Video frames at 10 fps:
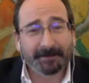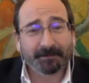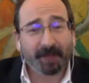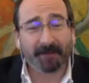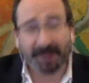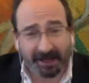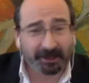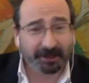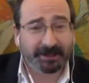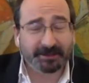Um,
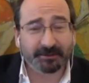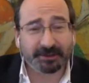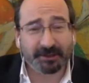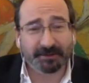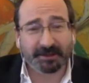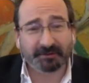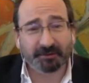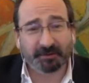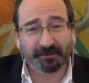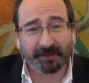Italy is also in this group
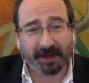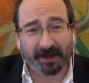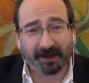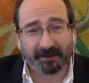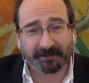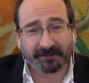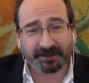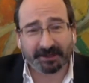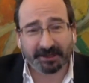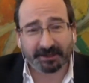of, uh, of
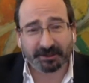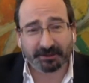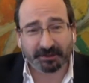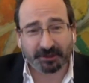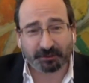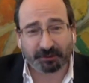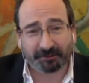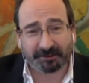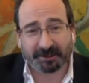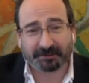tier two social progress
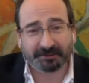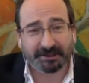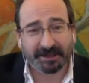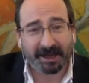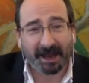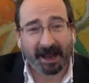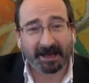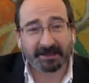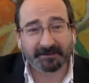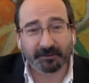countries,
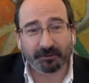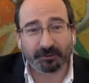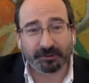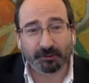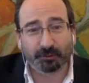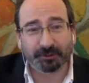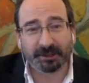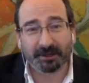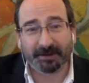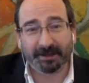as of course
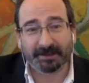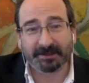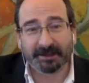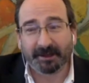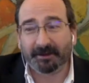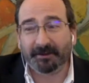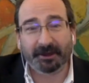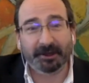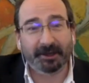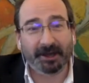also is the
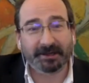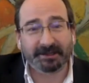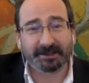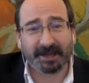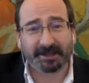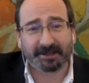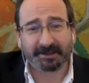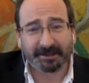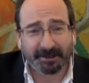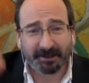United States.
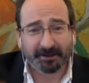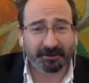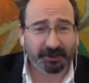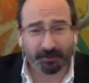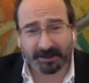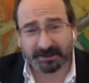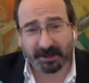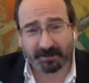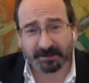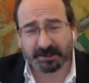The U S
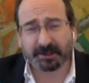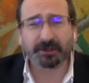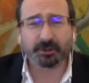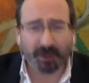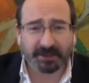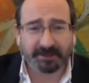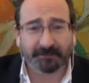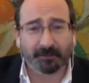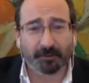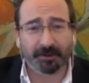comes in at
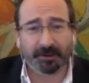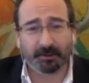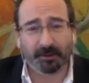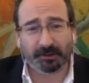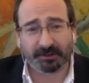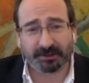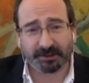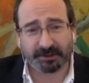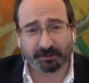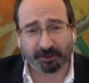twenty-fourth in the world on
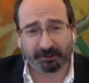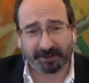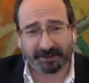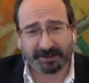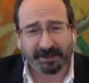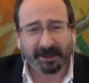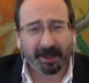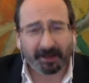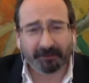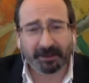social progress
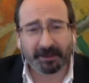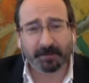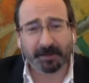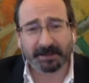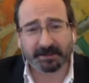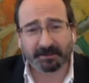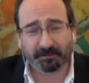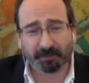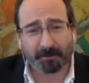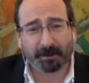and really competes
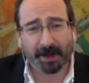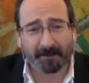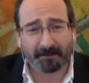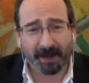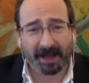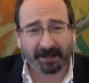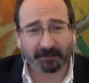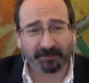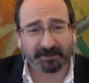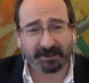a, a pattern
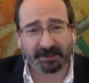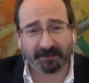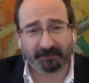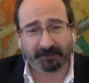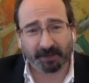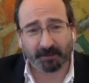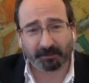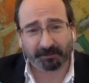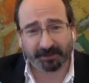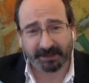we've seen over a number
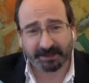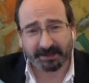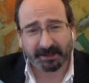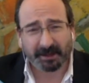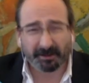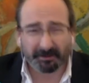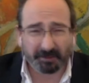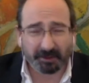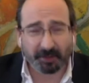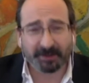of years of the
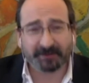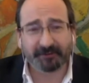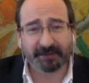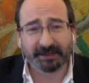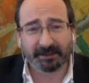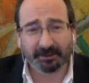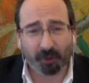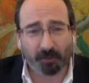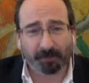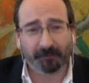U S really not
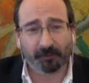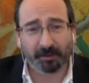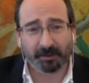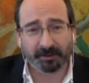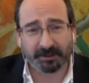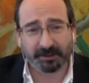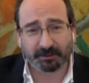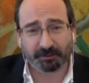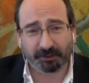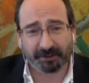performing on social
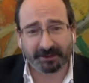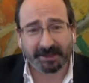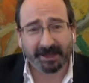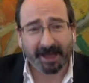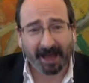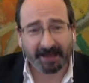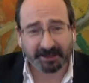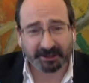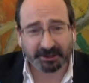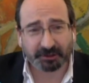progress as it
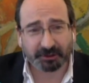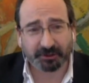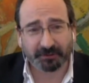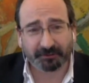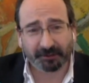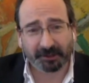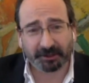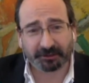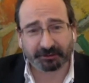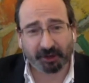should do for a
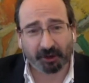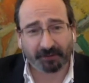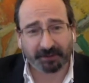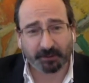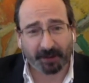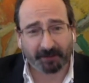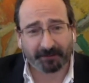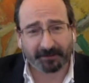country of its wealth.